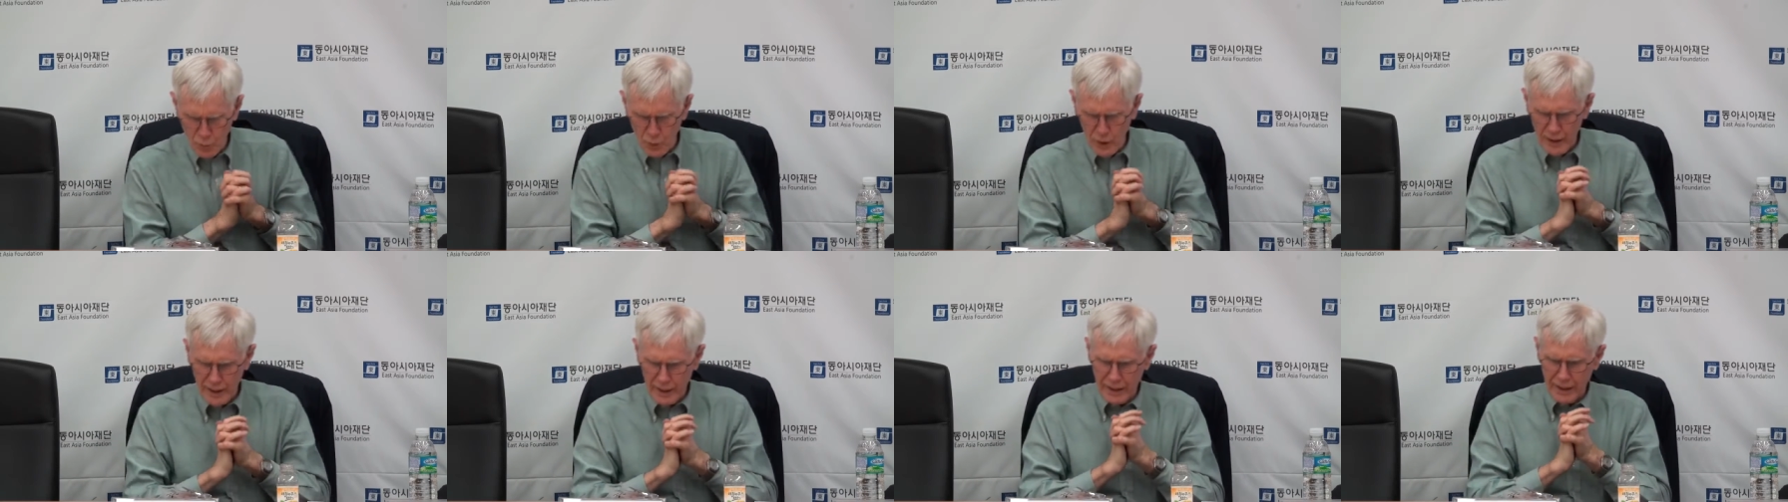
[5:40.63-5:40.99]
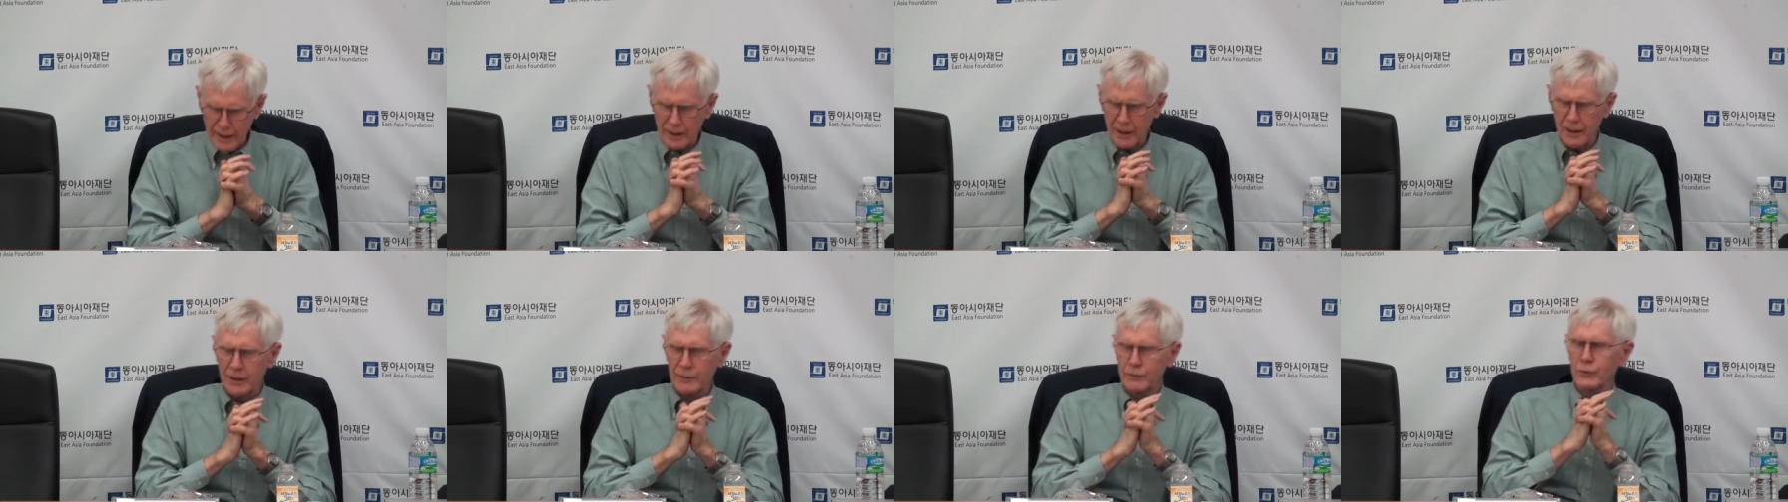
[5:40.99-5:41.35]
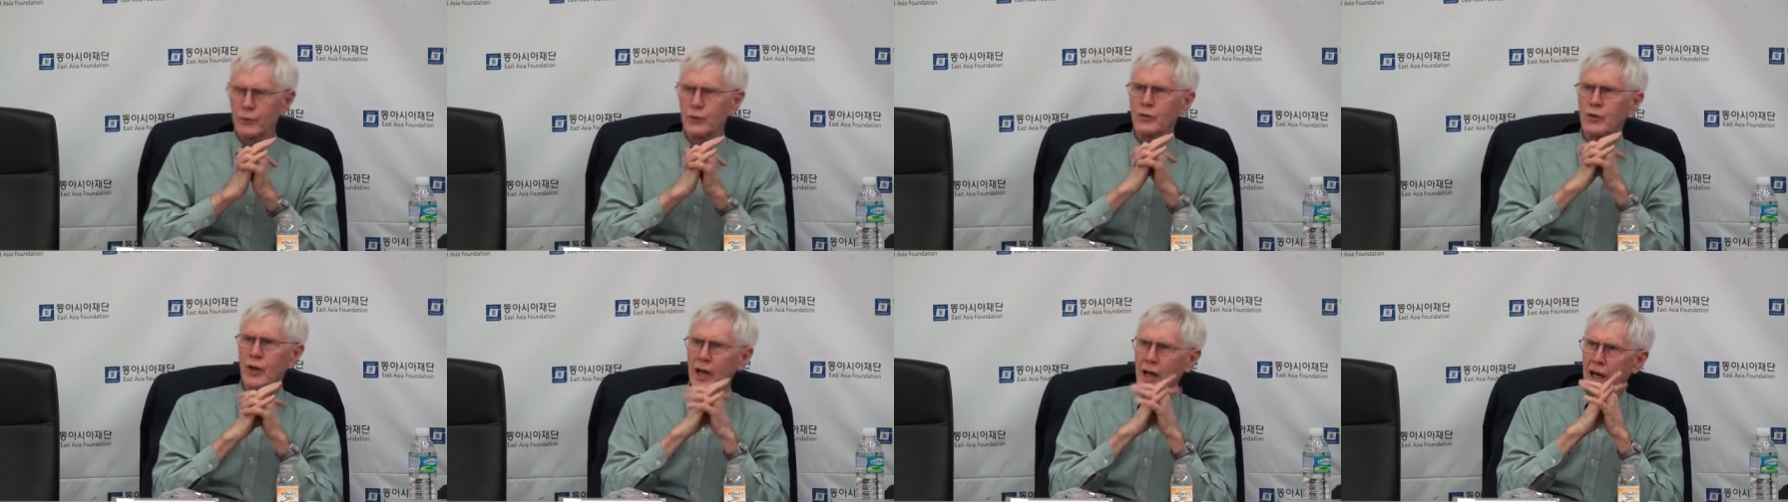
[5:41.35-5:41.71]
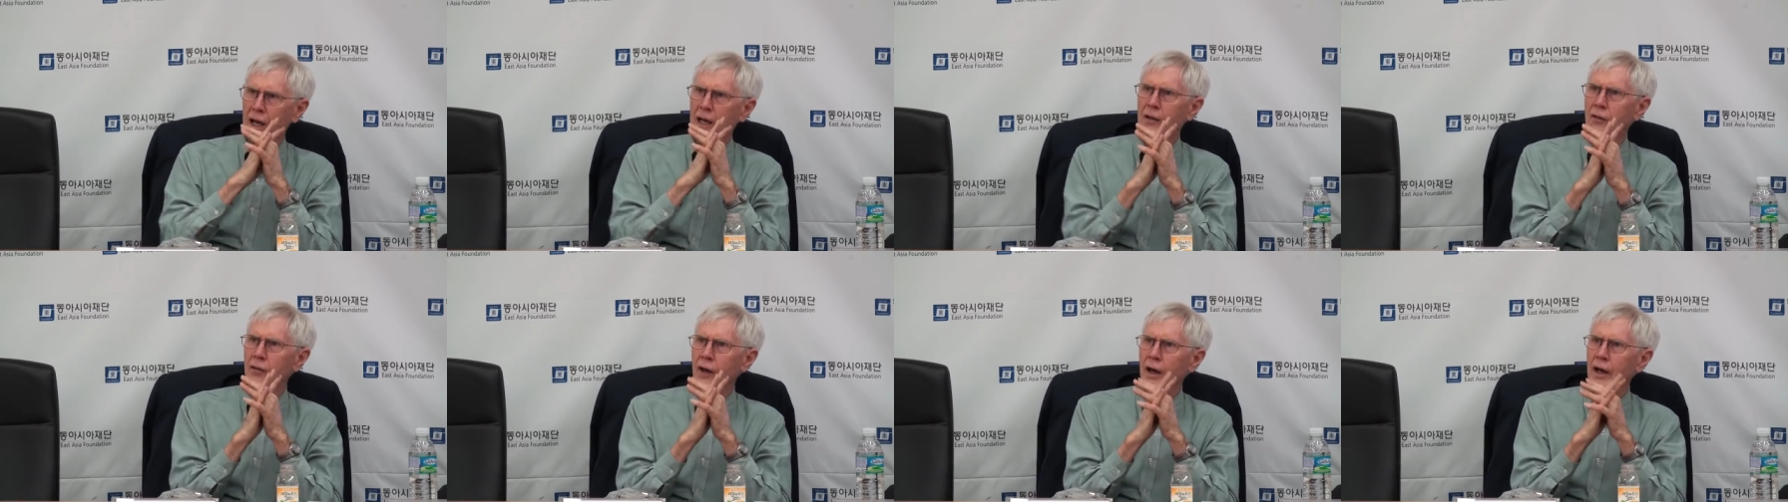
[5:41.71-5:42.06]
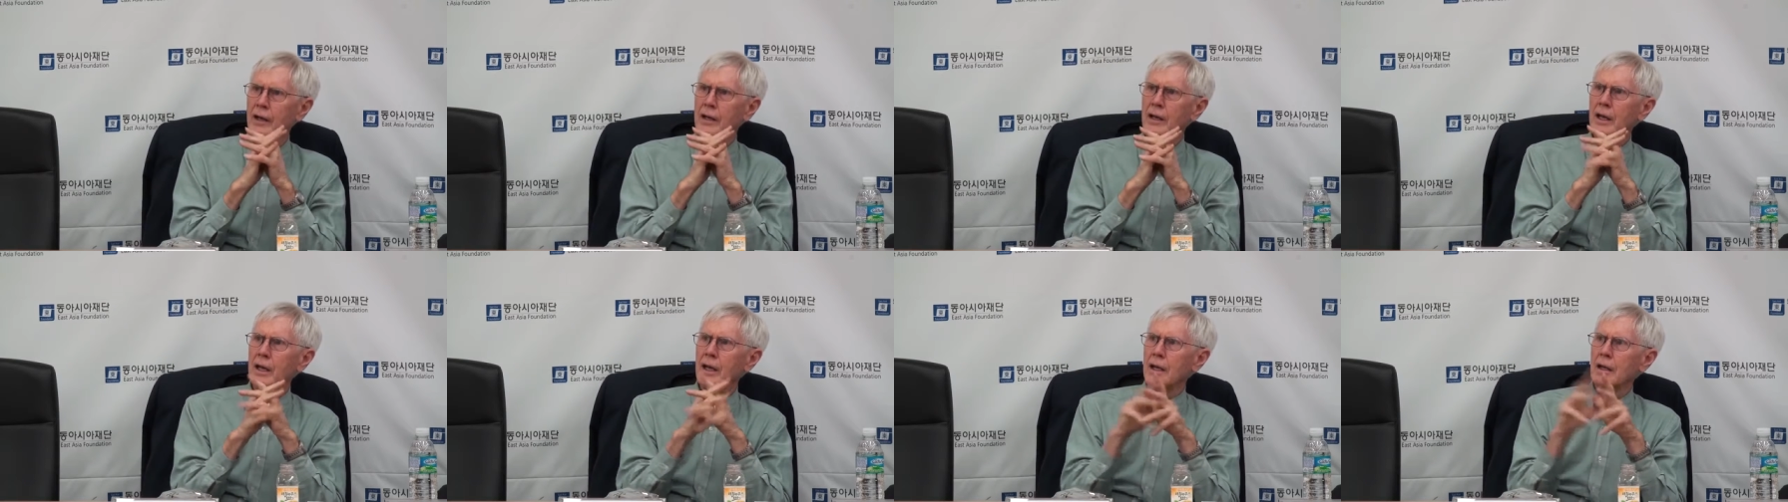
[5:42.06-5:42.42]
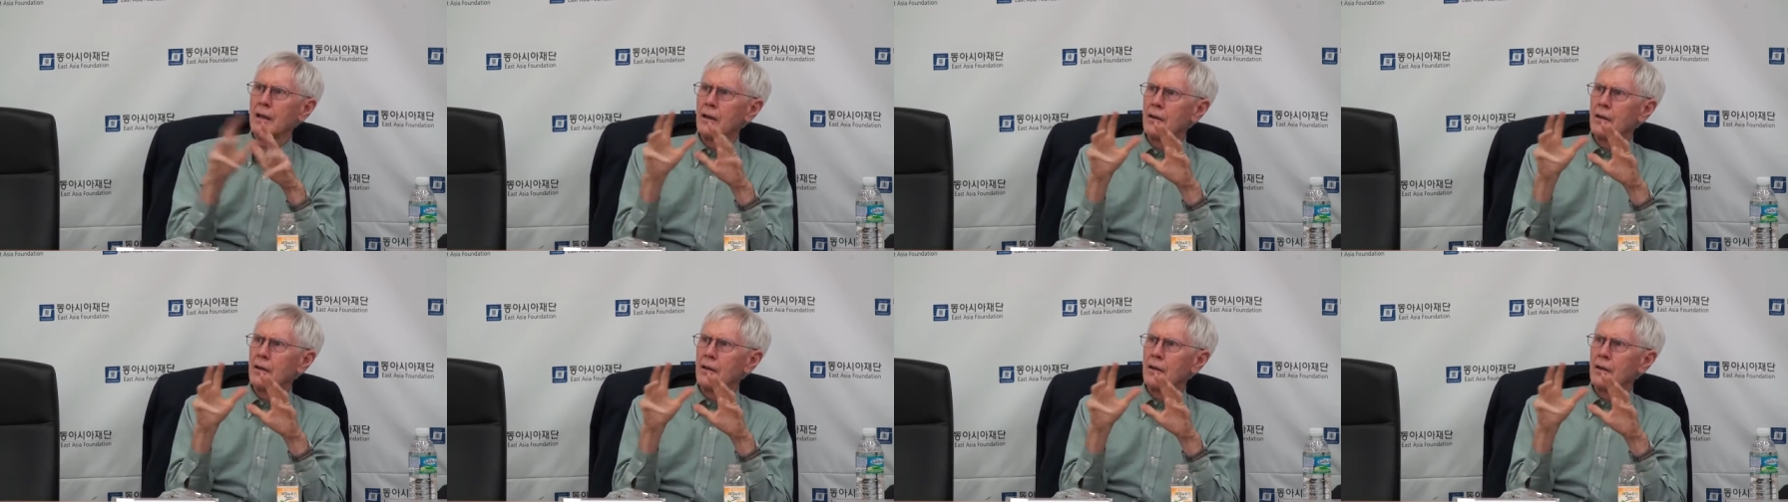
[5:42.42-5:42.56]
way of saying that